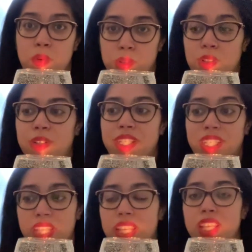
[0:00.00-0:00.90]

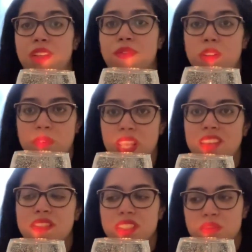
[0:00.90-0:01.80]
pouring in from
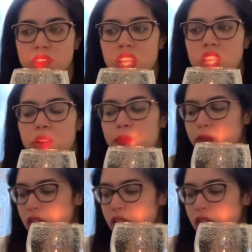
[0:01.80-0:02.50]
left to right.